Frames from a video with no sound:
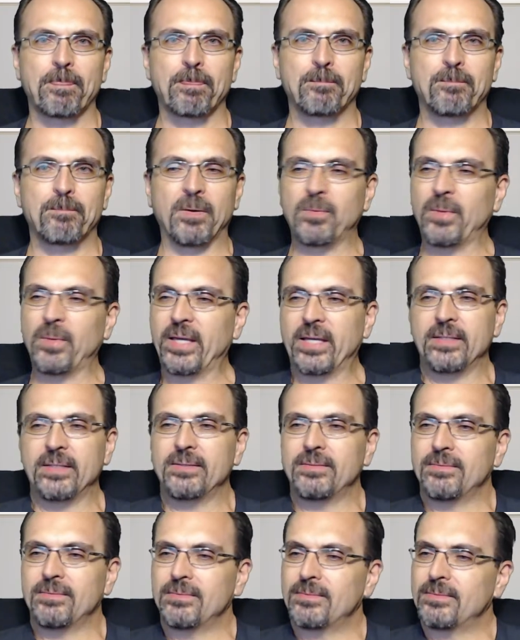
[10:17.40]
But we
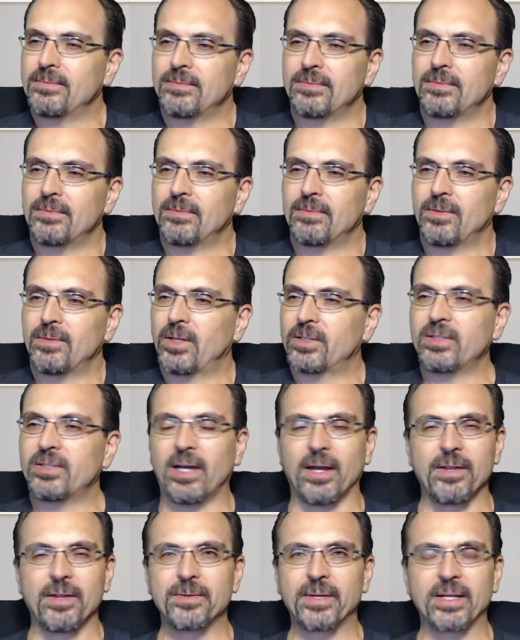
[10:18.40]
can look
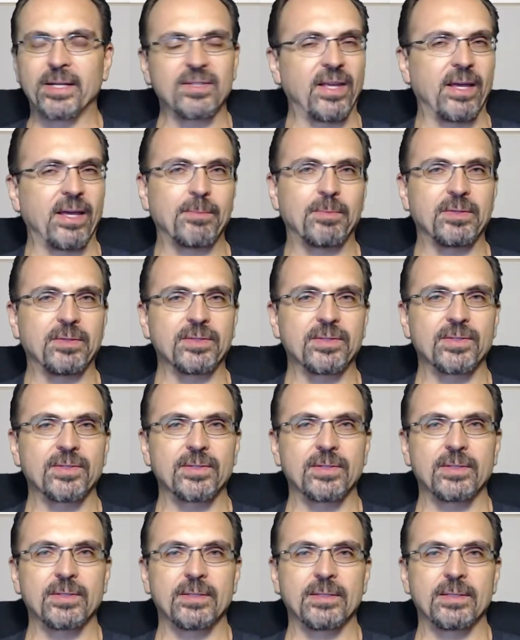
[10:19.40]
to other examples.
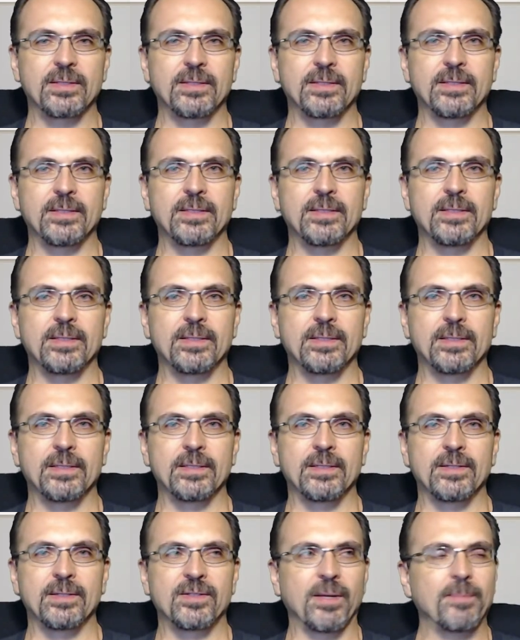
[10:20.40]

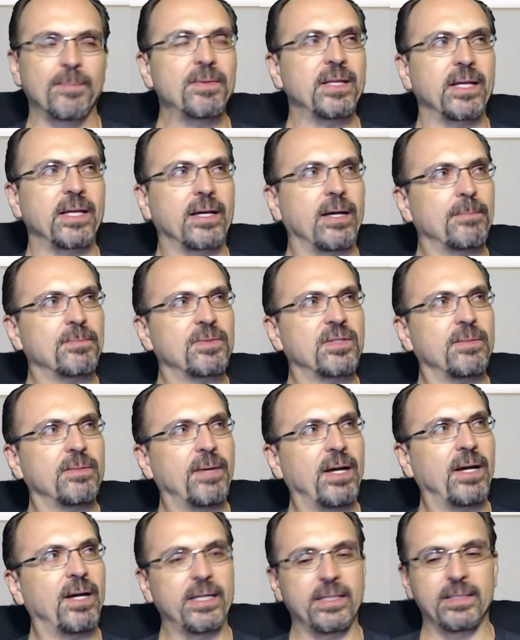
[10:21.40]
Something that comes to
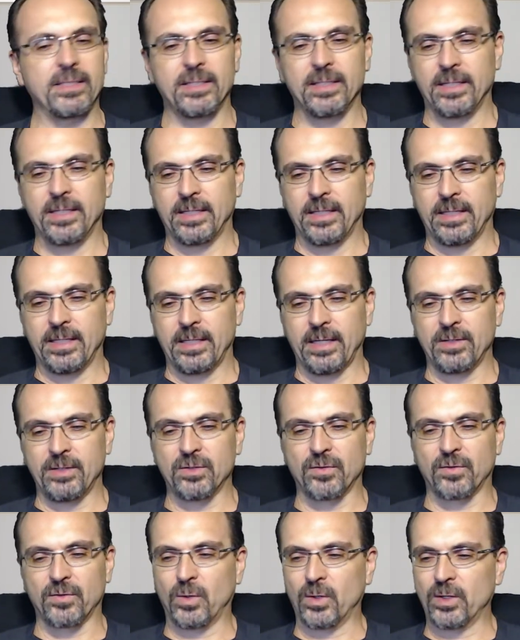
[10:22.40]
mind is,
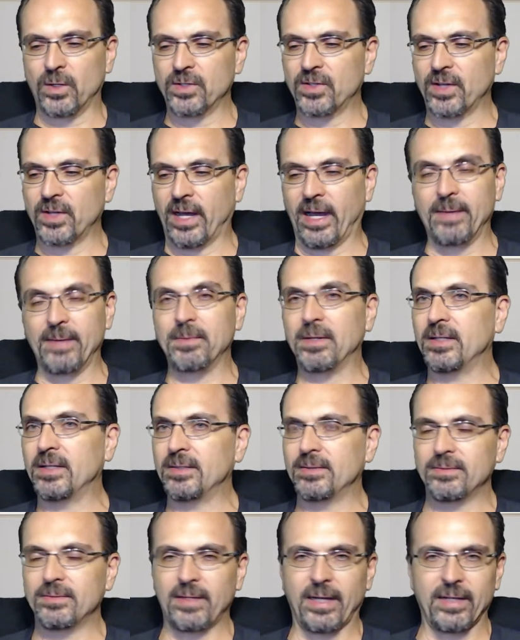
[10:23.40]
of course,
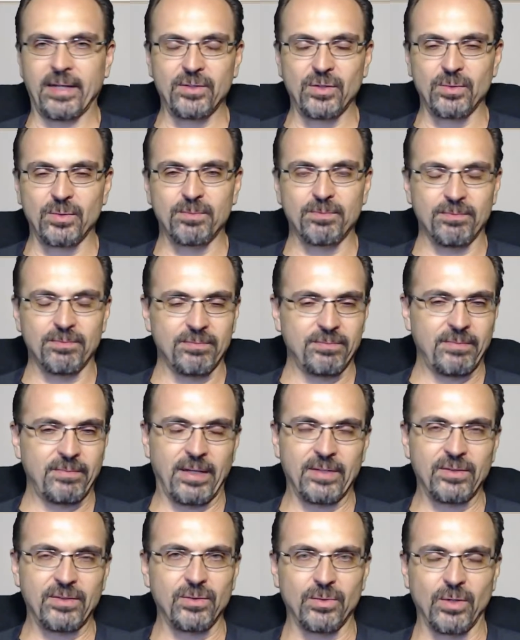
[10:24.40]
as you
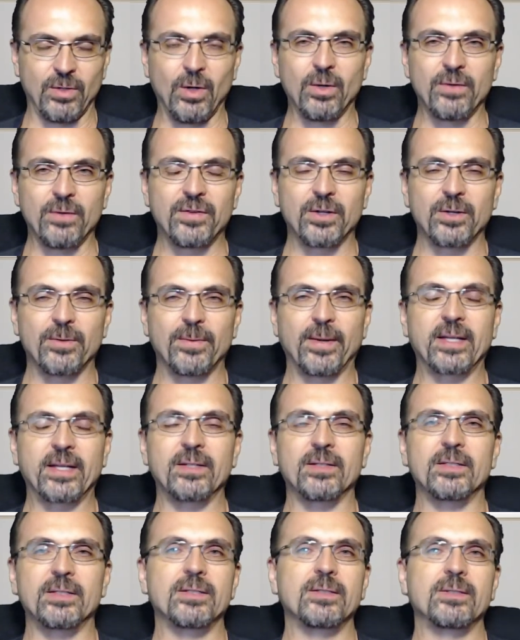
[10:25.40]
know, if you're a
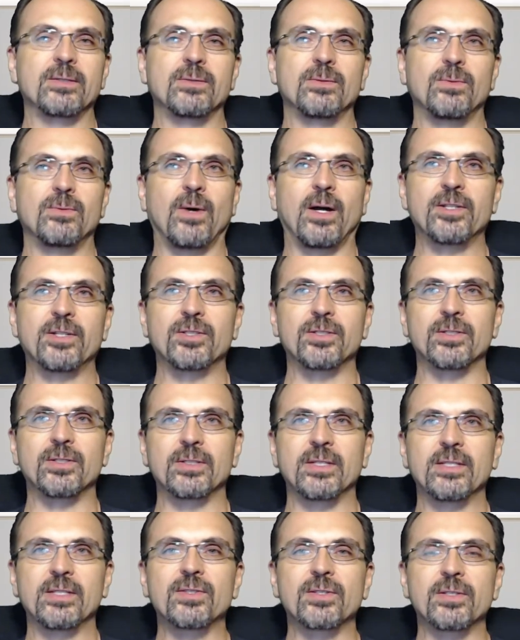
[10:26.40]
regular watcher
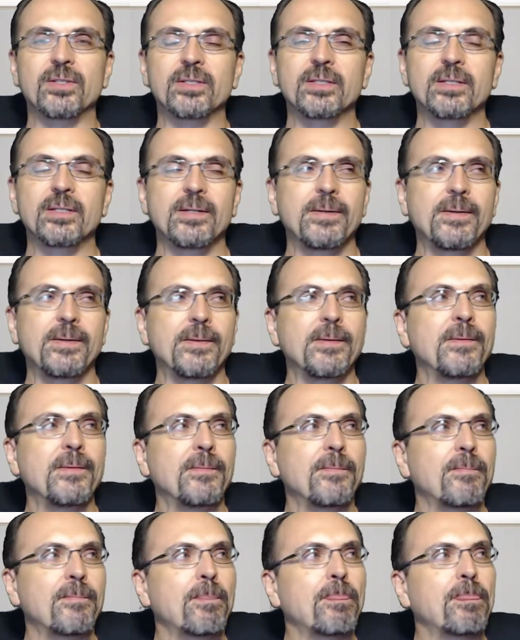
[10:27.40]
or listener,
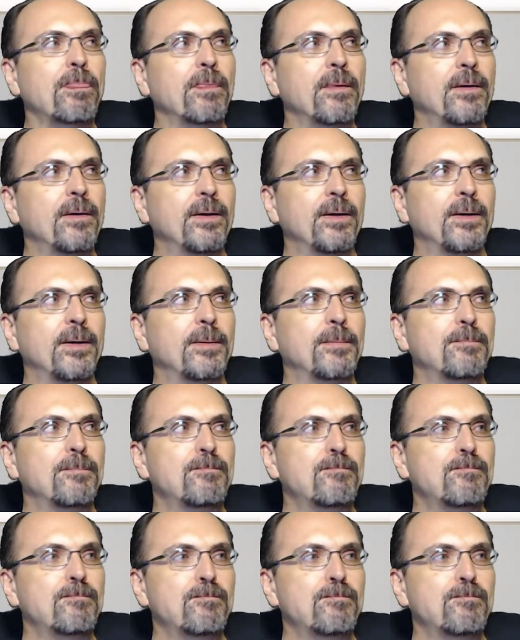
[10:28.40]
um,